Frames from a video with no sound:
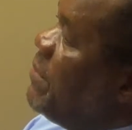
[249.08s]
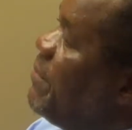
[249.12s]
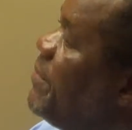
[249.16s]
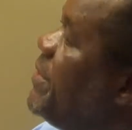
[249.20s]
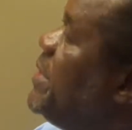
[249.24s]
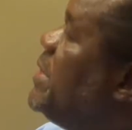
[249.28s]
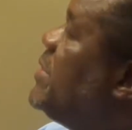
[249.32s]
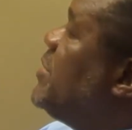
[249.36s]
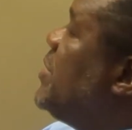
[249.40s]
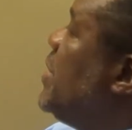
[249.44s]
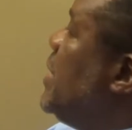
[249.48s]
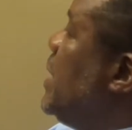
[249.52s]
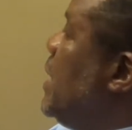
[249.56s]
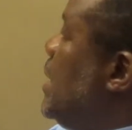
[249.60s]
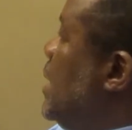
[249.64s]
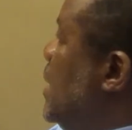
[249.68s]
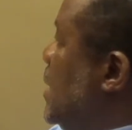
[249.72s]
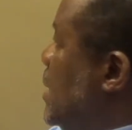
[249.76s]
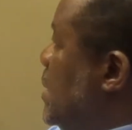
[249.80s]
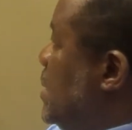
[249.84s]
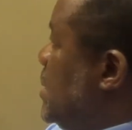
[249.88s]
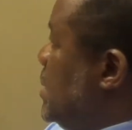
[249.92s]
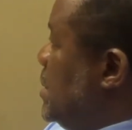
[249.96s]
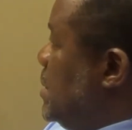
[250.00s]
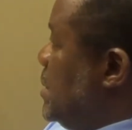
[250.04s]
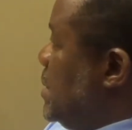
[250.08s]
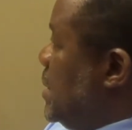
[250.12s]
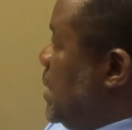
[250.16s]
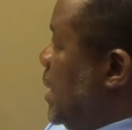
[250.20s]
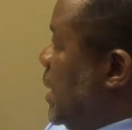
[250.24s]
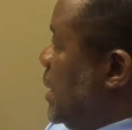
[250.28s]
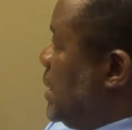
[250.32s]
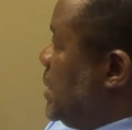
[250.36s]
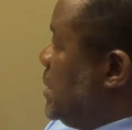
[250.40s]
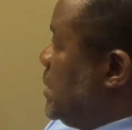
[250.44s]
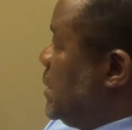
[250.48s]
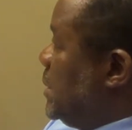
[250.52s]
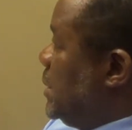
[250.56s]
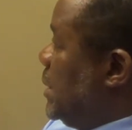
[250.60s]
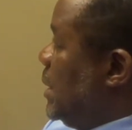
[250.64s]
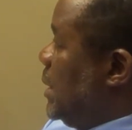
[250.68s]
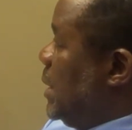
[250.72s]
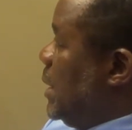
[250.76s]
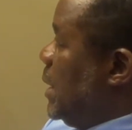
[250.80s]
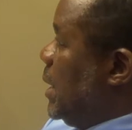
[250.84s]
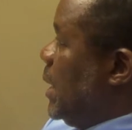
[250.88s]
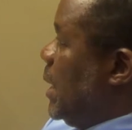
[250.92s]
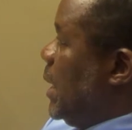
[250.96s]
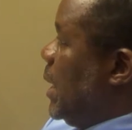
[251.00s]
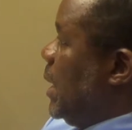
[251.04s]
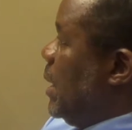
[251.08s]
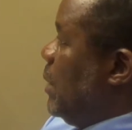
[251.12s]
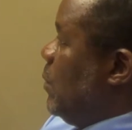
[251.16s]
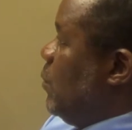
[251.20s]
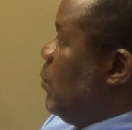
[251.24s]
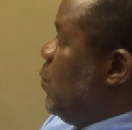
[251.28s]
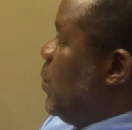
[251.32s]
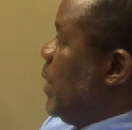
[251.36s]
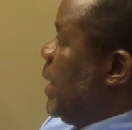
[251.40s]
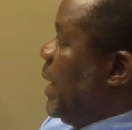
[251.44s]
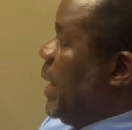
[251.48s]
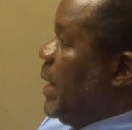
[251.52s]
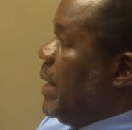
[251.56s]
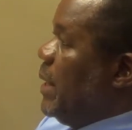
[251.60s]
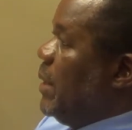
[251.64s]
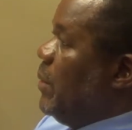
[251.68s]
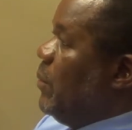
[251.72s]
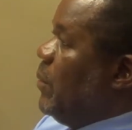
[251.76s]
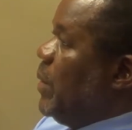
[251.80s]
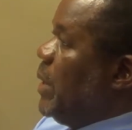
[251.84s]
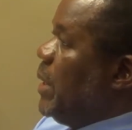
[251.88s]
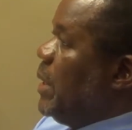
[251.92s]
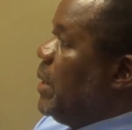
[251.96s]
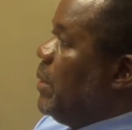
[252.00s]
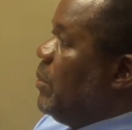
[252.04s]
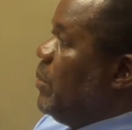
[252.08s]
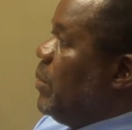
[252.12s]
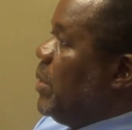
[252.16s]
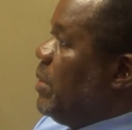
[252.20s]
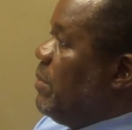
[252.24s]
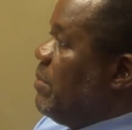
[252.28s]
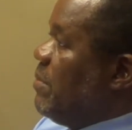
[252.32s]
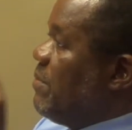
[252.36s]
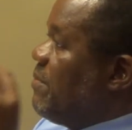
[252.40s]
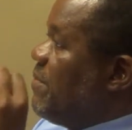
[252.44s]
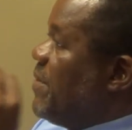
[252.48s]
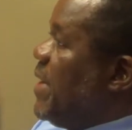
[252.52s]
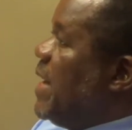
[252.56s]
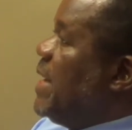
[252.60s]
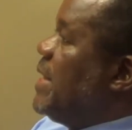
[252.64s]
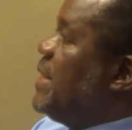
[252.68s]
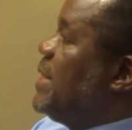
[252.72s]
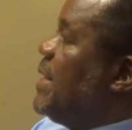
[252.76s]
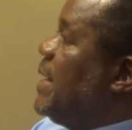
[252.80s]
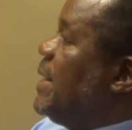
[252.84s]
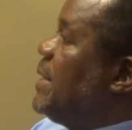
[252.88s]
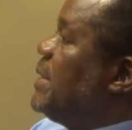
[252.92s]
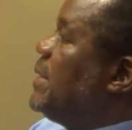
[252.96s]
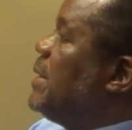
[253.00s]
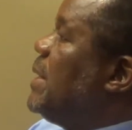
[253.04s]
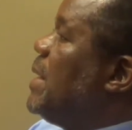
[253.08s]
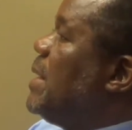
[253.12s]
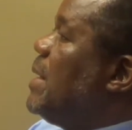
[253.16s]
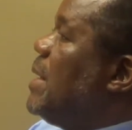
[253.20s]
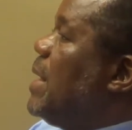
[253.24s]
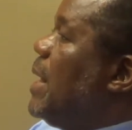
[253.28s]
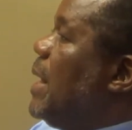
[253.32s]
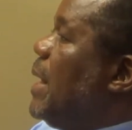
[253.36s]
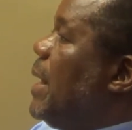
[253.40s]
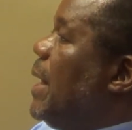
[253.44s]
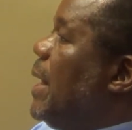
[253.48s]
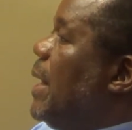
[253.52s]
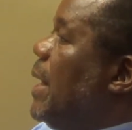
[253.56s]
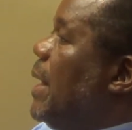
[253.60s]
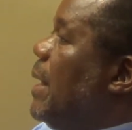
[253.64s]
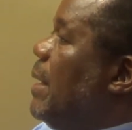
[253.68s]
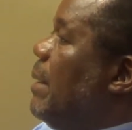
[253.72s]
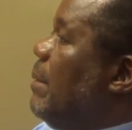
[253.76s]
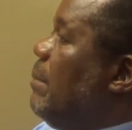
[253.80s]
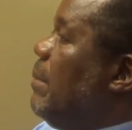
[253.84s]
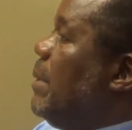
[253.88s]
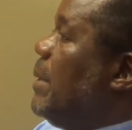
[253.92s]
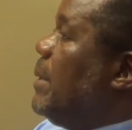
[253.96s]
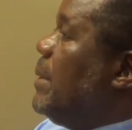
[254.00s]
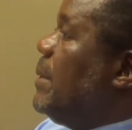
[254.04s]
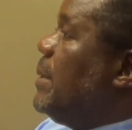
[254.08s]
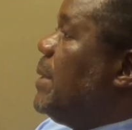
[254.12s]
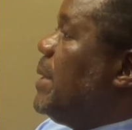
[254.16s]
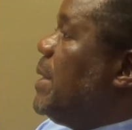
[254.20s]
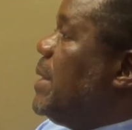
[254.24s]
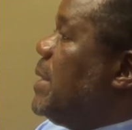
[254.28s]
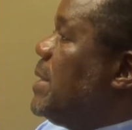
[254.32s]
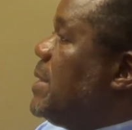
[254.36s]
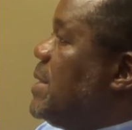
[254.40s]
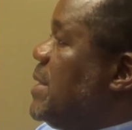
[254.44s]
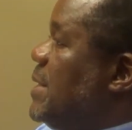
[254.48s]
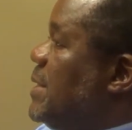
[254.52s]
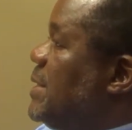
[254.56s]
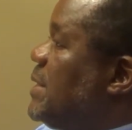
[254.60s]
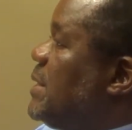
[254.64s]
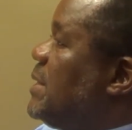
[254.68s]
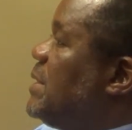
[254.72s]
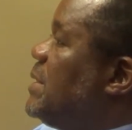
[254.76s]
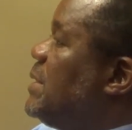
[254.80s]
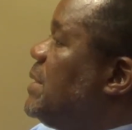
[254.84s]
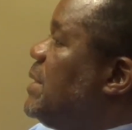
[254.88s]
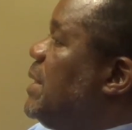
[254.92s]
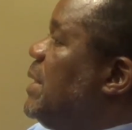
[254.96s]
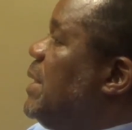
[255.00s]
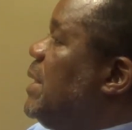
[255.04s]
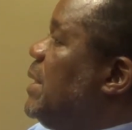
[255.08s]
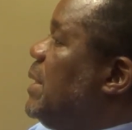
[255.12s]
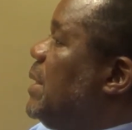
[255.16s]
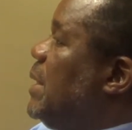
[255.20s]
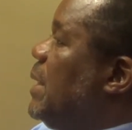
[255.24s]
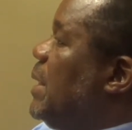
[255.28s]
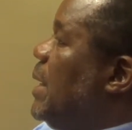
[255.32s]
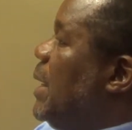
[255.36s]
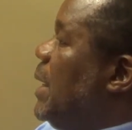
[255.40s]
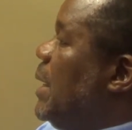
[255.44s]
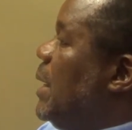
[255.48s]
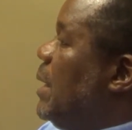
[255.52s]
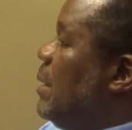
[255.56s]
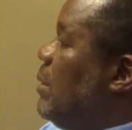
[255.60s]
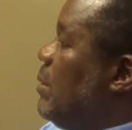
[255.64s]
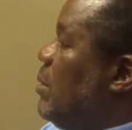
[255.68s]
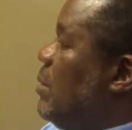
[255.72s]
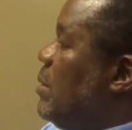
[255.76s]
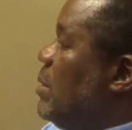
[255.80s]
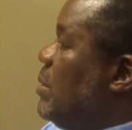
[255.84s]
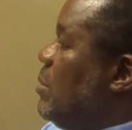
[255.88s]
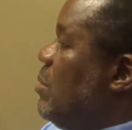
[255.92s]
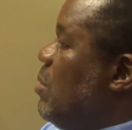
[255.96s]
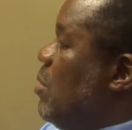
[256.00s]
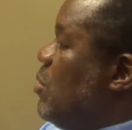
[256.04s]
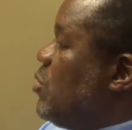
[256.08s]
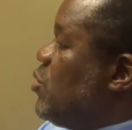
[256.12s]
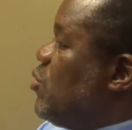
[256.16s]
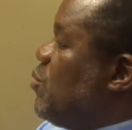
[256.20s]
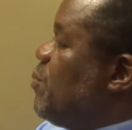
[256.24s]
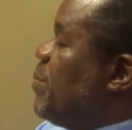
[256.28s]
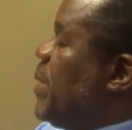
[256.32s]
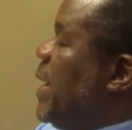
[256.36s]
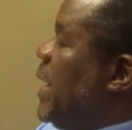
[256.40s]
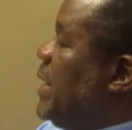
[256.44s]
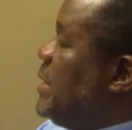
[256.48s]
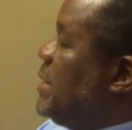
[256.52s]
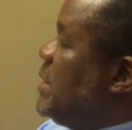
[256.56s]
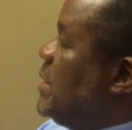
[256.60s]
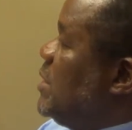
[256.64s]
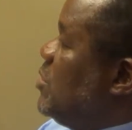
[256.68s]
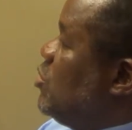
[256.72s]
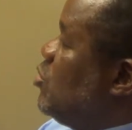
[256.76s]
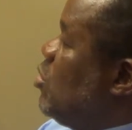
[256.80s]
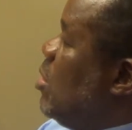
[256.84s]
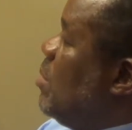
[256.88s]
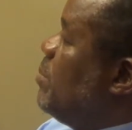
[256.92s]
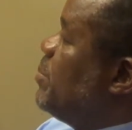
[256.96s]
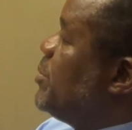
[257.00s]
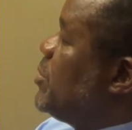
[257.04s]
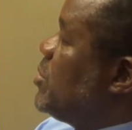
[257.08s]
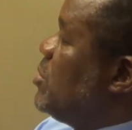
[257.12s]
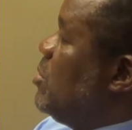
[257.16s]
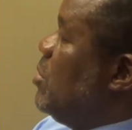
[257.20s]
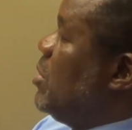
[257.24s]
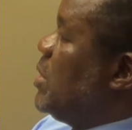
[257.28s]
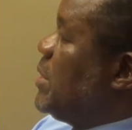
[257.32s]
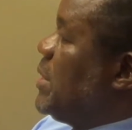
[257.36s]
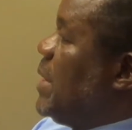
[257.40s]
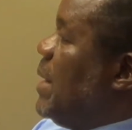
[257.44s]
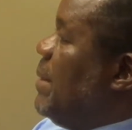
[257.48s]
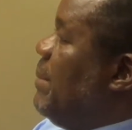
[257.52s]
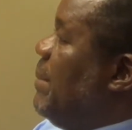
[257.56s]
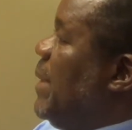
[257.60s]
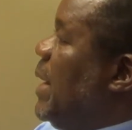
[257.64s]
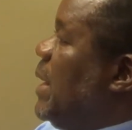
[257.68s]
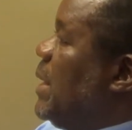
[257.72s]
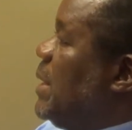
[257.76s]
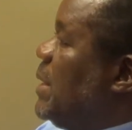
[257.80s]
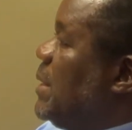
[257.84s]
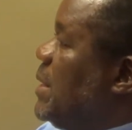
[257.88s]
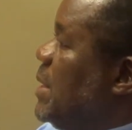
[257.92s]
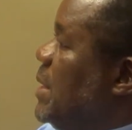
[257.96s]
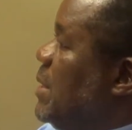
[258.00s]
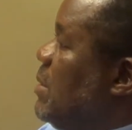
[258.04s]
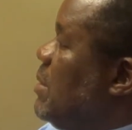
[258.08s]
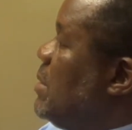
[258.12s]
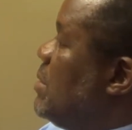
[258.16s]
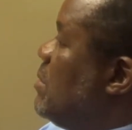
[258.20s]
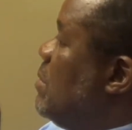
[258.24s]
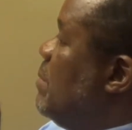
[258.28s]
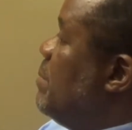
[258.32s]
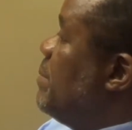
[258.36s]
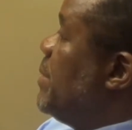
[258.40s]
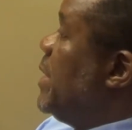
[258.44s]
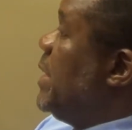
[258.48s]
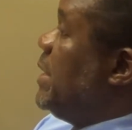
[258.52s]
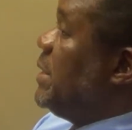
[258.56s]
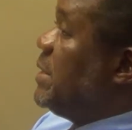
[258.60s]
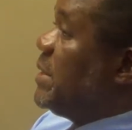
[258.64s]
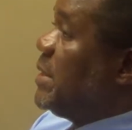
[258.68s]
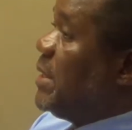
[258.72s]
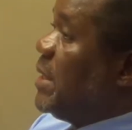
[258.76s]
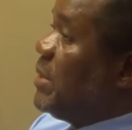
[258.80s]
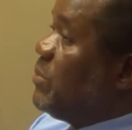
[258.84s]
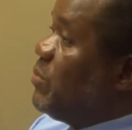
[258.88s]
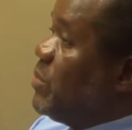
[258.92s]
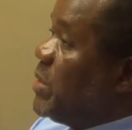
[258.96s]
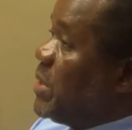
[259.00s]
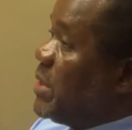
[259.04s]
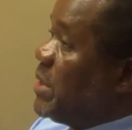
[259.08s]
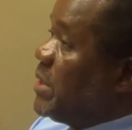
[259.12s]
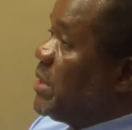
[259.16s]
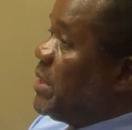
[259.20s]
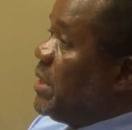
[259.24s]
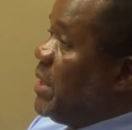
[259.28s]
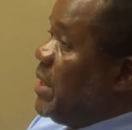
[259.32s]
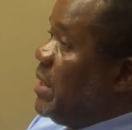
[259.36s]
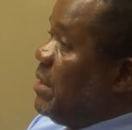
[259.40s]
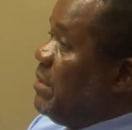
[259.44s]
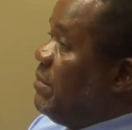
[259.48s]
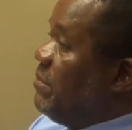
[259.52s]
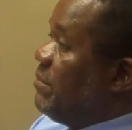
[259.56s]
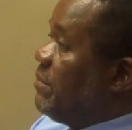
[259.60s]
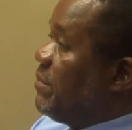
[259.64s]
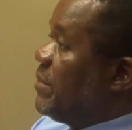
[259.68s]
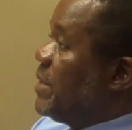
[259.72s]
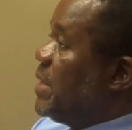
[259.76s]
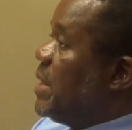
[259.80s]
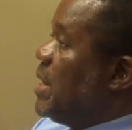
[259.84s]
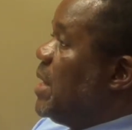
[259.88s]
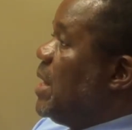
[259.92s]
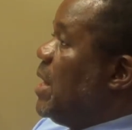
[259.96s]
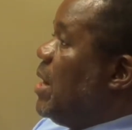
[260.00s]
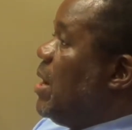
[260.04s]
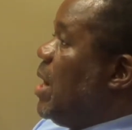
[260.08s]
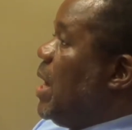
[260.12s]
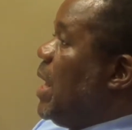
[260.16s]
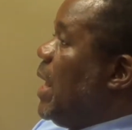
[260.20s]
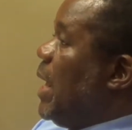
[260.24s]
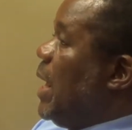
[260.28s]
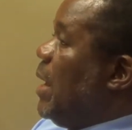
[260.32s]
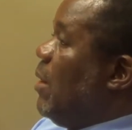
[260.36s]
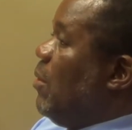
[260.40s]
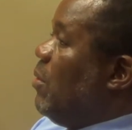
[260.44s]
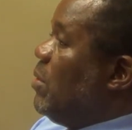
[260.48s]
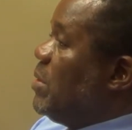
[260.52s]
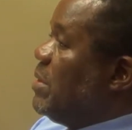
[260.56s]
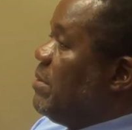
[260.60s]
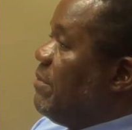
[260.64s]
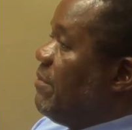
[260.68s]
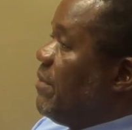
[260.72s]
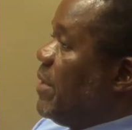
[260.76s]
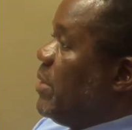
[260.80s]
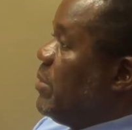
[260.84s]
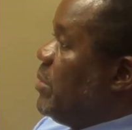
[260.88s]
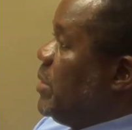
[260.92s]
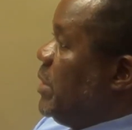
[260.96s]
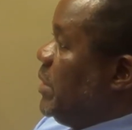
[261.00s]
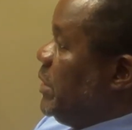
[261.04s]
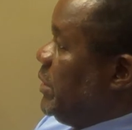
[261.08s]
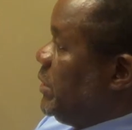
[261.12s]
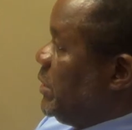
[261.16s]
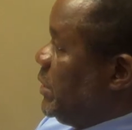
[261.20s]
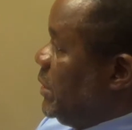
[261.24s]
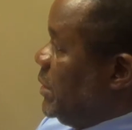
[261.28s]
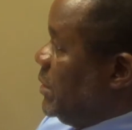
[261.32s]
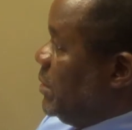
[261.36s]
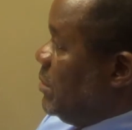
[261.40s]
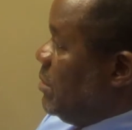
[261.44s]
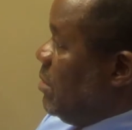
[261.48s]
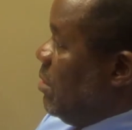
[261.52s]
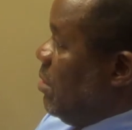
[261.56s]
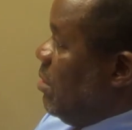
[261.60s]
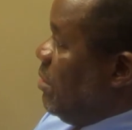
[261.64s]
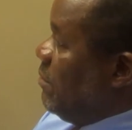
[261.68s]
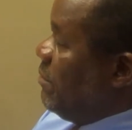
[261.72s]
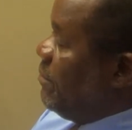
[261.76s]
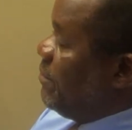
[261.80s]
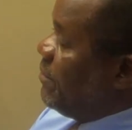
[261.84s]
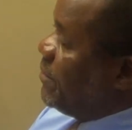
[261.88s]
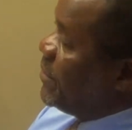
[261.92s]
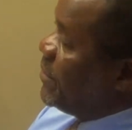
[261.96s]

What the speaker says: of intriguing that we find that this still occupies the top slot among the complaints that we receive on the violation of